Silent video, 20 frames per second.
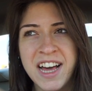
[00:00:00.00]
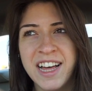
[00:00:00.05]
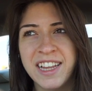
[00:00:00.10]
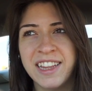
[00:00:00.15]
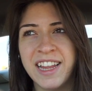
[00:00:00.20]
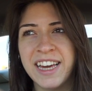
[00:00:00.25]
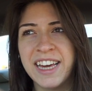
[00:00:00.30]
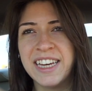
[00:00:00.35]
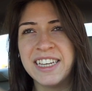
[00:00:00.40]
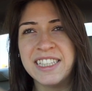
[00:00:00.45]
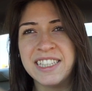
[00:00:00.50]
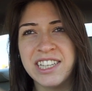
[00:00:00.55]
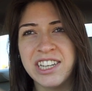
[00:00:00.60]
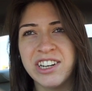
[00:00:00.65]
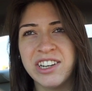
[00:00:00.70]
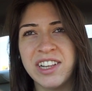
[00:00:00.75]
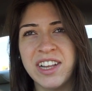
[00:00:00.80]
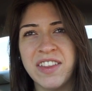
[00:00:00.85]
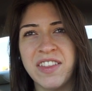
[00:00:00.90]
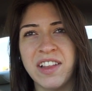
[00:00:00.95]
Like, he's
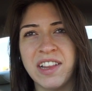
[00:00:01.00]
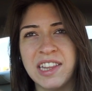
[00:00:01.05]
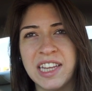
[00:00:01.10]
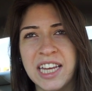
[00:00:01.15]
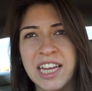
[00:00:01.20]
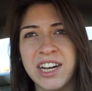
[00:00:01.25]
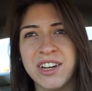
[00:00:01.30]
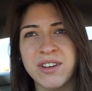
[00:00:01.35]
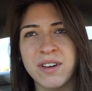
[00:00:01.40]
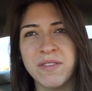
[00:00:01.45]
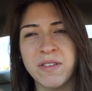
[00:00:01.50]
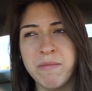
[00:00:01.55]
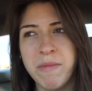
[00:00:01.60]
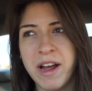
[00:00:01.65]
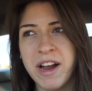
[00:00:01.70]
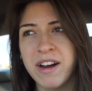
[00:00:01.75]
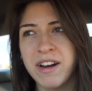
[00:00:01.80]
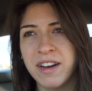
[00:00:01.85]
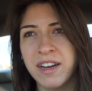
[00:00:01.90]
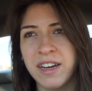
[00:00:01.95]
literally the leader of
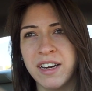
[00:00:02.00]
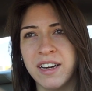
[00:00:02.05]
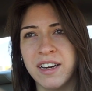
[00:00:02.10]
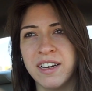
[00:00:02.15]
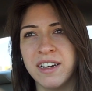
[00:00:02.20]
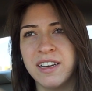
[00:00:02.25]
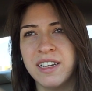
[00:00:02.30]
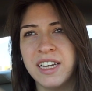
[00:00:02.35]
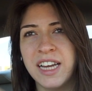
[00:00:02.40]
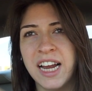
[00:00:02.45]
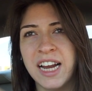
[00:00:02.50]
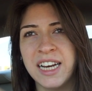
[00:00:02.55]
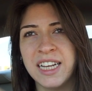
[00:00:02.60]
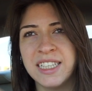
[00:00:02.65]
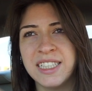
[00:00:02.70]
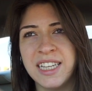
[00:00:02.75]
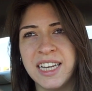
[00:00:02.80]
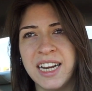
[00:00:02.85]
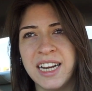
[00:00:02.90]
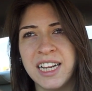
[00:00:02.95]
America and
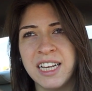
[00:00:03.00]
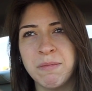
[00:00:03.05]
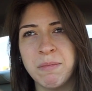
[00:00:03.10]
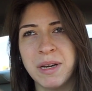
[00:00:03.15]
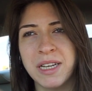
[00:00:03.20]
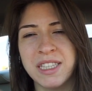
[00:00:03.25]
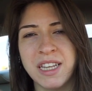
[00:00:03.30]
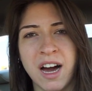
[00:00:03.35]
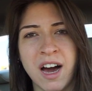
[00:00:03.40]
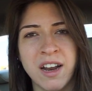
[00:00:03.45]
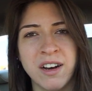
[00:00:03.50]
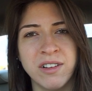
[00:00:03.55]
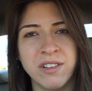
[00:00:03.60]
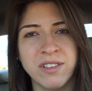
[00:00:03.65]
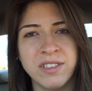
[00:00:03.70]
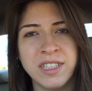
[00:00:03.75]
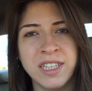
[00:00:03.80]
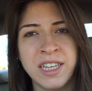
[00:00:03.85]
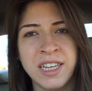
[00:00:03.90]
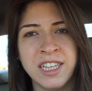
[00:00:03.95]
he's eating
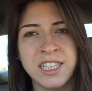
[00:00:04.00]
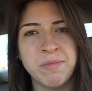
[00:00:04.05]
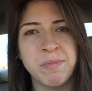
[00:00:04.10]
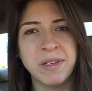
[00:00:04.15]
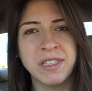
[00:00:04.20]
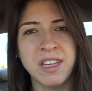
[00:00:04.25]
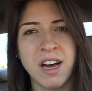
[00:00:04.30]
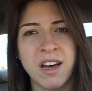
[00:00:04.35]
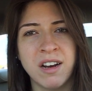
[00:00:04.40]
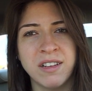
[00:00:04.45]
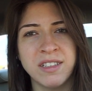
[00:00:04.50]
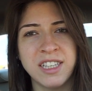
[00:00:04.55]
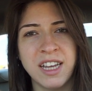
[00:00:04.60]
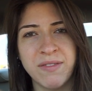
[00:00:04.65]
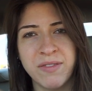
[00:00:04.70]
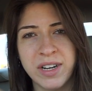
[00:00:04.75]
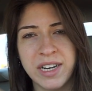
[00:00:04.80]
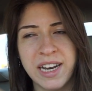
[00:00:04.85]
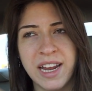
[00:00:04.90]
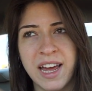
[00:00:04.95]
McDonald's. He eats McDonald's
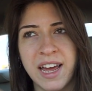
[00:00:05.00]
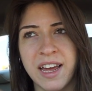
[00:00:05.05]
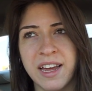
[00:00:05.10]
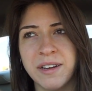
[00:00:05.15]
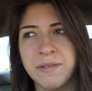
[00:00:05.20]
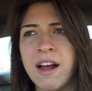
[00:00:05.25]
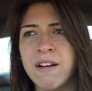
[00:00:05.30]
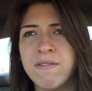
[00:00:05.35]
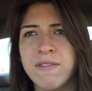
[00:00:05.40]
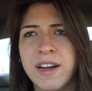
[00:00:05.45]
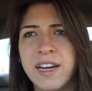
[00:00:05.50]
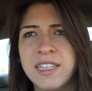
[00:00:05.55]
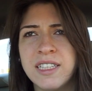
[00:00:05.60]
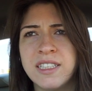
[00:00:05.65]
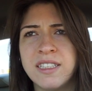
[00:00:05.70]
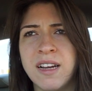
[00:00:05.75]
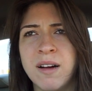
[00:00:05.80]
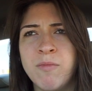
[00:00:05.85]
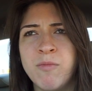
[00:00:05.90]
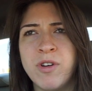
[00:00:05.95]
every day. I read
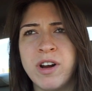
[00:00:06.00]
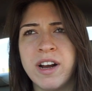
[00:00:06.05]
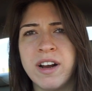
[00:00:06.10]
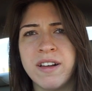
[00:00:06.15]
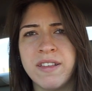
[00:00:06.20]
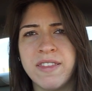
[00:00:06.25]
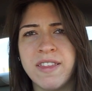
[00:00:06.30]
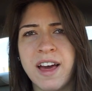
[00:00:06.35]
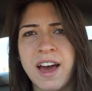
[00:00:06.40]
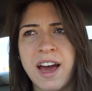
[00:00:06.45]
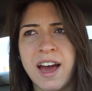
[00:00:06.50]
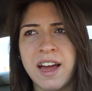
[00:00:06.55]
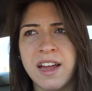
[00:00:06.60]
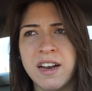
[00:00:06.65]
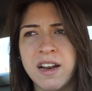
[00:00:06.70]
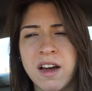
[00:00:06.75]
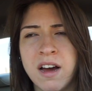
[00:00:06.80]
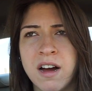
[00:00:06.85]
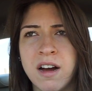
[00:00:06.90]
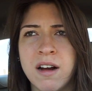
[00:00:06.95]
somewhere
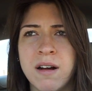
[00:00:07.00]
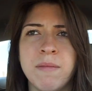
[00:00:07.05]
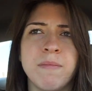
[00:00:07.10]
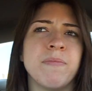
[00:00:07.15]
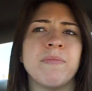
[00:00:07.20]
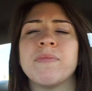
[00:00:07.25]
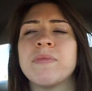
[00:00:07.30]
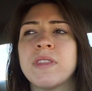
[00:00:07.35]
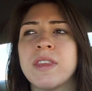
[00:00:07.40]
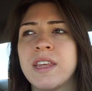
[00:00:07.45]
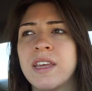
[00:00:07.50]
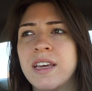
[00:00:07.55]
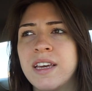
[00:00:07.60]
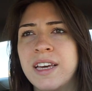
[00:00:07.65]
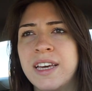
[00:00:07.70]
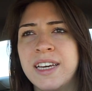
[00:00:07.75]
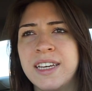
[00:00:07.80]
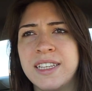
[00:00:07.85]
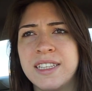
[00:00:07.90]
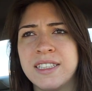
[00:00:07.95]
that um,
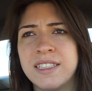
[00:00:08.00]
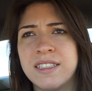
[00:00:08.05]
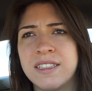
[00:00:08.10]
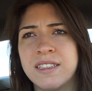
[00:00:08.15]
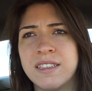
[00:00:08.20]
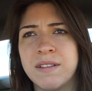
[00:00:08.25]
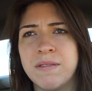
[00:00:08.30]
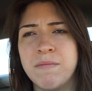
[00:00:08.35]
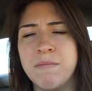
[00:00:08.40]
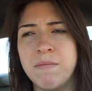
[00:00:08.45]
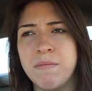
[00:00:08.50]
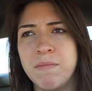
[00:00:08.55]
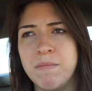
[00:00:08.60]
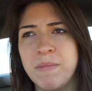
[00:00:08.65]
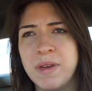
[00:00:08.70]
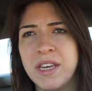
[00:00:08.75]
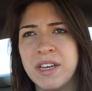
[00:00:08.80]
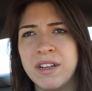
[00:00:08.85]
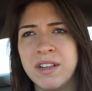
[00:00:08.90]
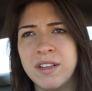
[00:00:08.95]
his
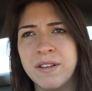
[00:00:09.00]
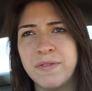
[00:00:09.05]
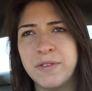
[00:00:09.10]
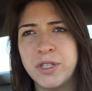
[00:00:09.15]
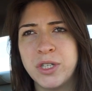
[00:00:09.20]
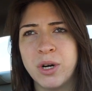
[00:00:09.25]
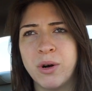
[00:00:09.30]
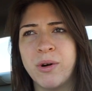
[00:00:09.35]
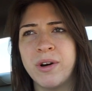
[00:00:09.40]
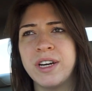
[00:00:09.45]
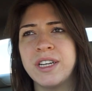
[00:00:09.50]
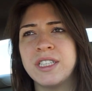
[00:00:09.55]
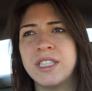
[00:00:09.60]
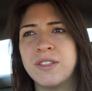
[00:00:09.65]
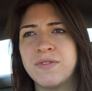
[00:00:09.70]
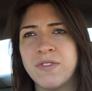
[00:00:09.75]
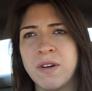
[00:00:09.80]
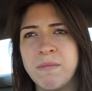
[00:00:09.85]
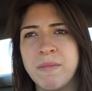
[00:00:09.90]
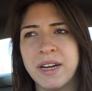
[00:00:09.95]
meal of
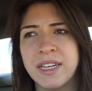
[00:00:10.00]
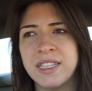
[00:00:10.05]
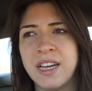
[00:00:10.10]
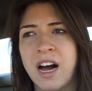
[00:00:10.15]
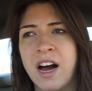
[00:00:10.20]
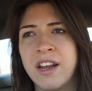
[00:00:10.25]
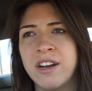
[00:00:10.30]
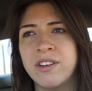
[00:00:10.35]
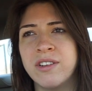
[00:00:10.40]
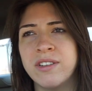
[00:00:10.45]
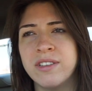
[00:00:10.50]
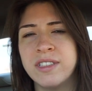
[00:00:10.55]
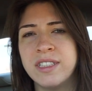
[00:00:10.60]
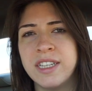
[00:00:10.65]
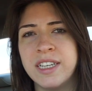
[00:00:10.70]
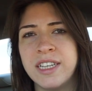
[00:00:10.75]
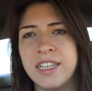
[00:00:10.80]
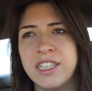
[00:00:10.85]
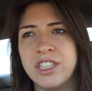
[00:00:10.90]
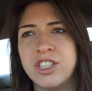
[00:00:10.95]
choice from McDonald's
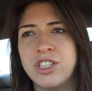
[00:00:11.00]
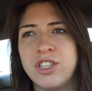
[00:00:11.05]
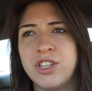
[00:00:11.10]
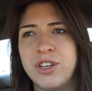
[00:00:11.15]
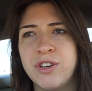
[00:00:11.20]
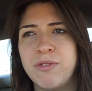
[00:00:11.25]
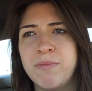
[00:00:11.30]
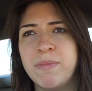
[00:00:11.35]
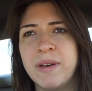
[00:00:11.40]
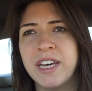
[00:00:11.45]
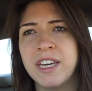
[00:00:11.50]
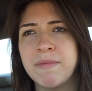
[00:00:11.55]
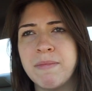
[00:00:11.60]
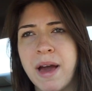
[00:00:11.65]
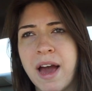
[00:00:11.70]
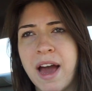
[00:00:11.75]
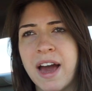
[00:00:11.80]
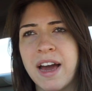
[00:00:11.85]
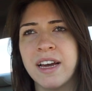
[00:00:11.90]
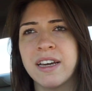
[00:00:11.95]
is two Big
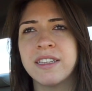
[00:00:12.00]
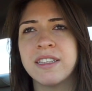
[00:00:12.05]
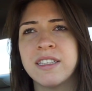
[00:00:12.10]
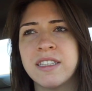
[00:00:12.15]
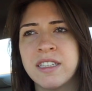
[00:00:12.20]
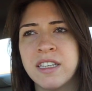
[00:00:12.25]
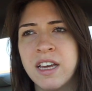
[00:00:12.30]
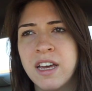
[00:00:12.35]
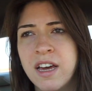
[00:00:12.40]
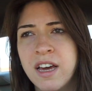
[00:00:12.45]
Macs,